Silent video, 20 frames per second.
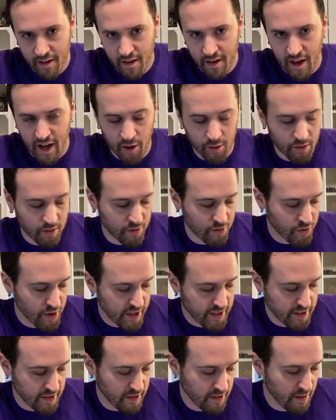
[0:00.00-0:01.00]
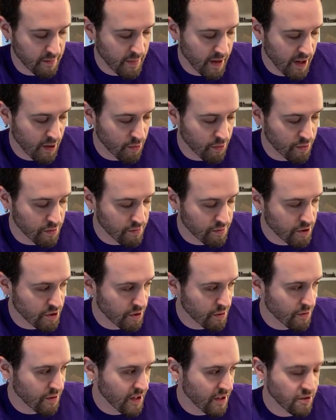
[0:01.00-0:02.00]
I will address them. I will show
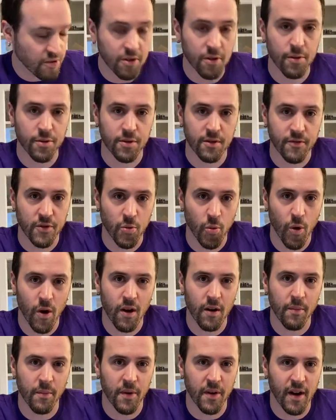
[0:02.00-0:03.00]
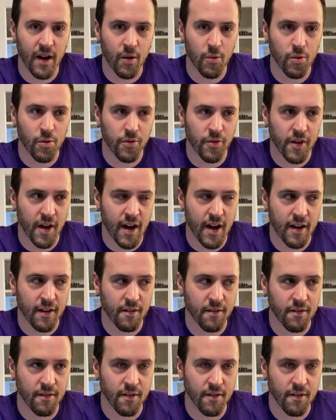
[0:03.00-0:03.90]
things closer if you want, but I will not